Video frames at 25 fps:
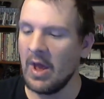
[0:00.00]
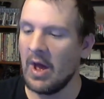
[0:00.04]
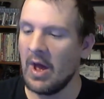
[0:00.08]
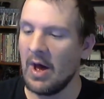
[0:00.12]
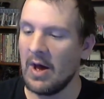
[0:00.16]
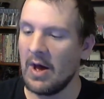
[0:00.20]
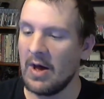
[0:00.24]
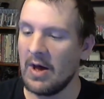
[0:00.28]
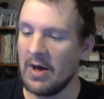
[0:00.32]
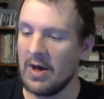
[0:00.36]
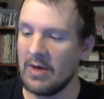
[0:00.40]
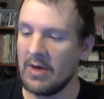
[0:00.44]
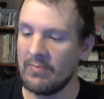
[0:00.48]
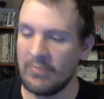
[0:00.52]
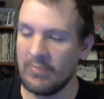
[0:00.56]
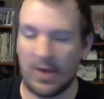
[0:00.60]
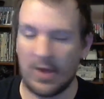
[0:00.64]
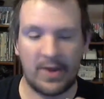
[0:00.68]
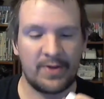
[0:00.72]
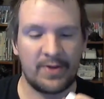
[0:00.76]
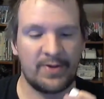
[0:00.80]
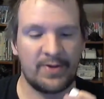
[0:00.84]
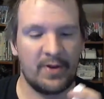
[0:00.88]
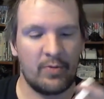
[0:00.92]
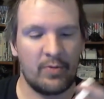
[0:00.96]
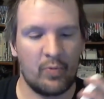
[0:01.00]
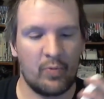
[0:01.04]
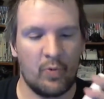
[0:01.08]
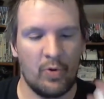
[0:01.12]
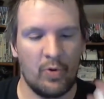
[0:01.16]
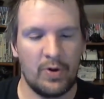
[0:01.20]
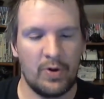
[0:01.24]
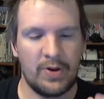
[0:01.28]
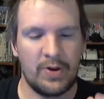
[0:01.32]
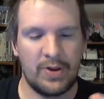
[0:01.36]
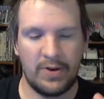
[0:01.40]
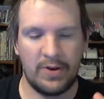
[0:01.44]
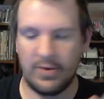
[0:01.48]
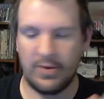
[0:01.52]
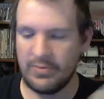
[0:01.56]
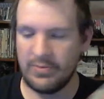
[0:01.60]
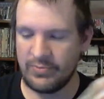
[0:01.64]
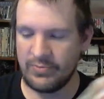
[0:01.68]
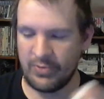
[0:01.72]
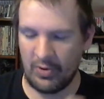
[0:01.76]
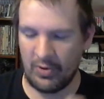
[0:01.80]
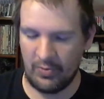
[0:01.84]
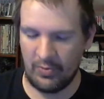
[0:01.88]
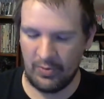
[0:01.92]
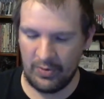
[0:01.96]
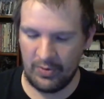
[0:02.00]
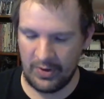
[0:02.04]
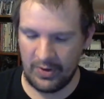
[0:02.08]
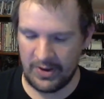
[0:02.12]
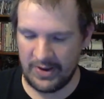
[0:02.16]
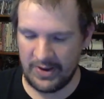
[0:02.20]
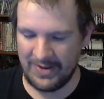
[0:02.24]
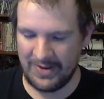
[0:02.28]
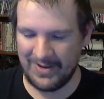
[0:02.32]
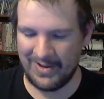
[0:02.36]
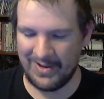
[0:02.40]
Like I said, one is totally